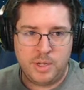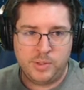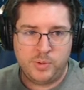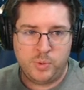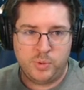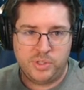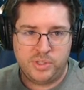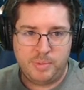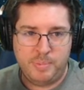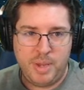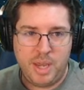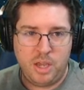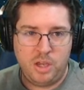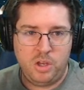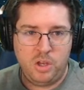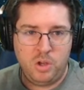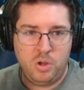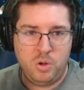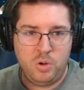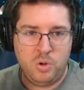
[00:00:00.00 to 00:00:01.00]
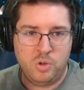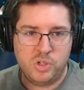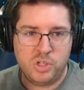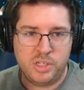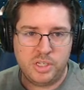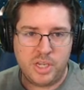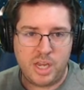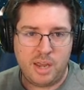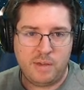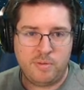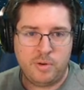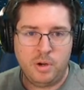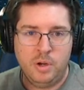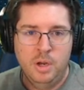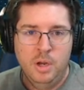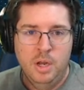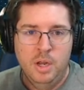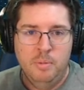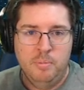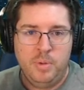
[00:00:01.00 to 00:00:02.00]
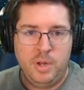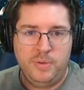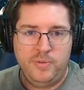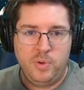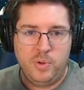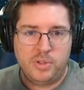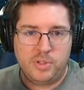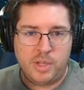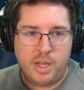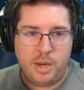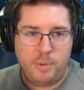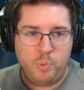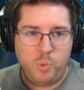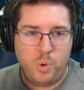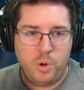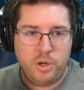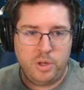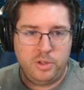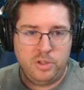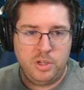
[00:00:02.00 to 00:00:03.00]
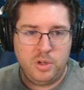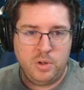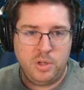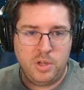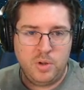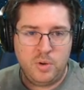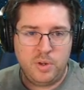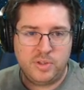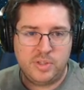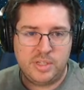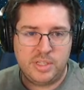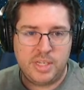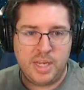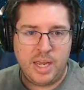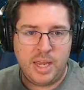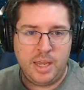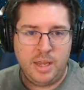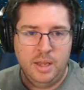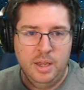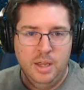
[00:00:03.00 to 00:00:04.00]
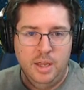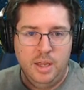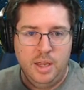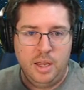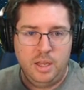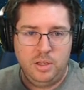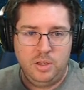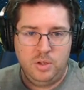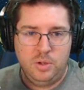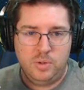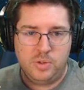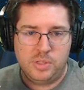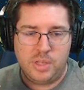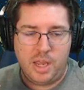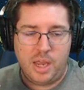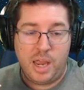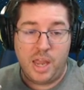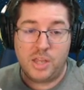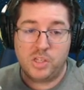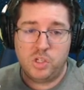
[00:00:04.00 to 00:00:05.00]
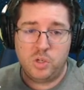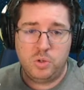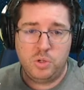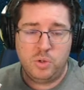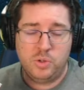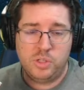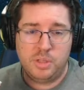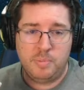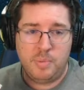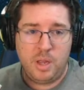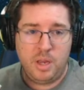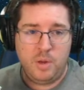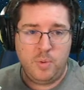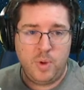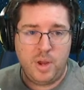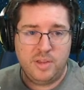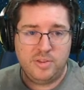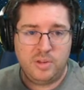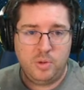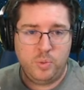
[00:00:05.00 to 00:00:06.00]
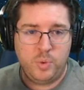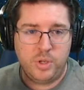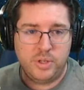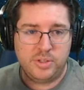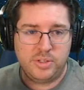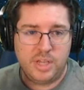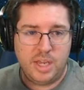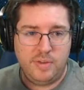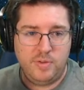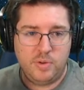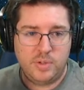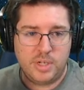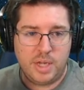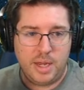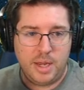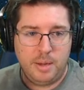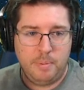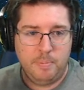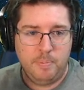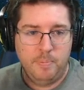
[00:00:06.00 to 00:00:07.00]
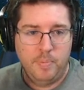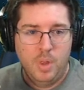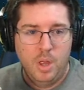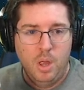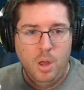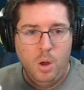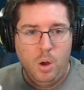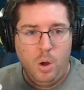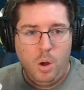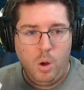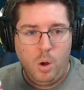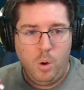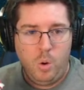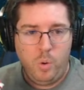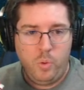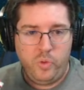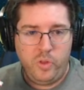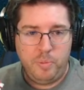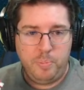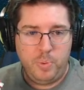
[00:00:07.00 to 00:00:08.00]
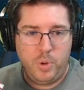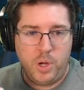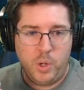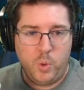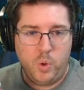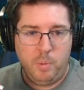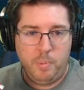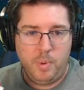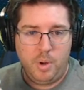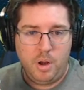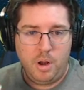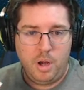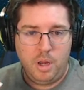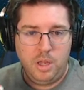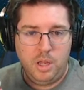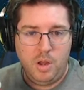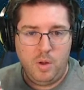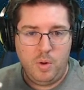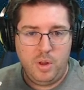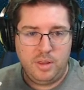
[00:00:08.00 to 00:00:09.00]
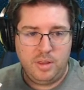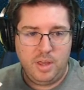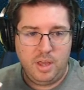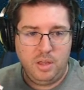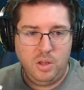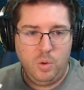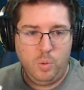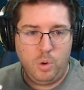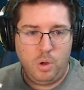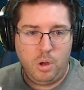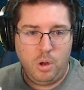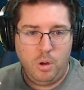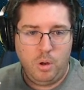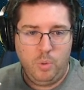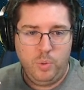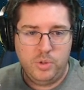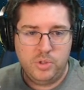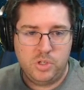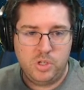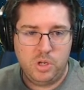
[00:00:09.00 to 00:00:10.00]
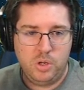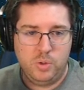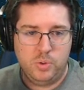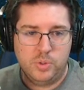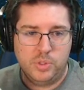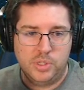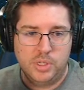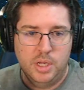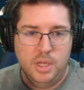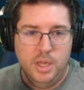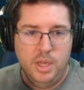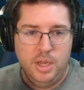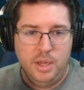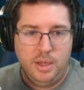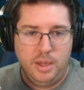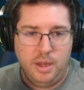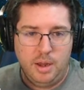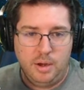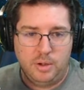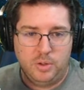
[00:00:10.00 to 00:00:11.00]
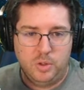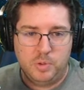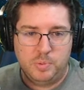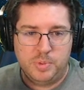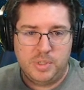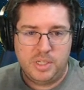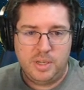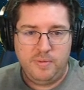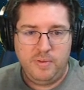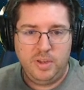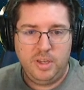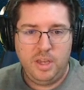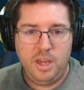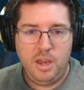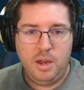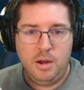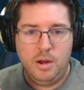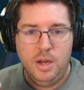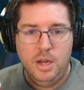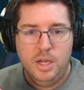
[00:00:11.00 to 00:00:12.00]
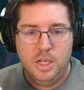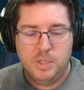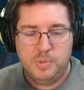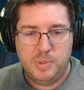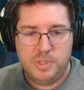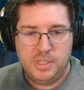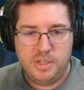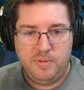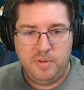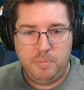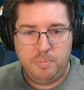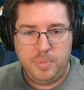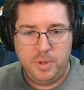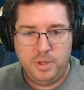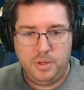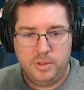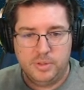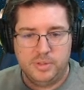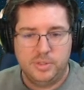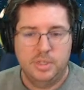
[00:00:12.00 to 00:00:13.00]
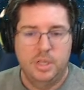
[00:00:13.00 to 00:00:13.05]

will be a huge endeavor, but if you set up 1 to 2 units a day and use them anyways, it will save you time. Only put equipment on a unit that you will always use. Character-specific gear, specific builds.